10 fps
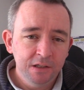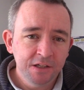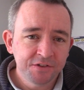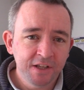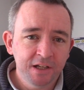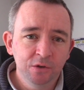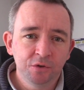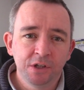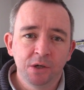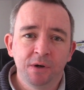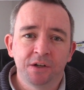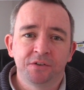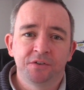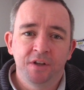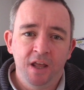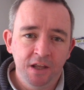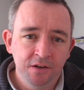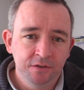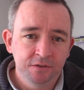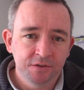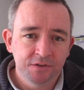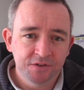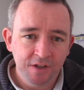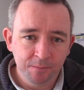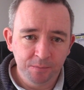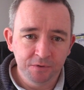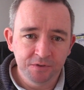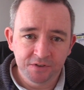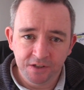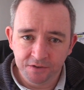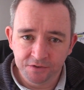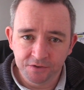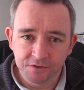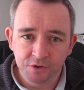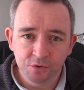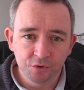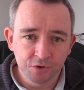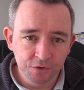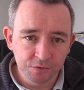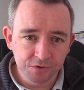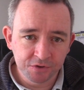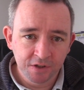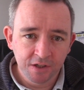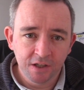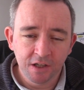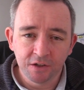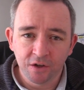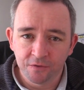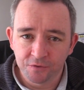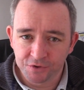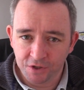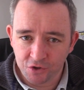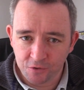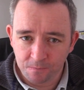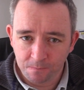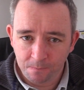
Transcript: Let's take a look now at 10 sample sentences that you could use in conversation.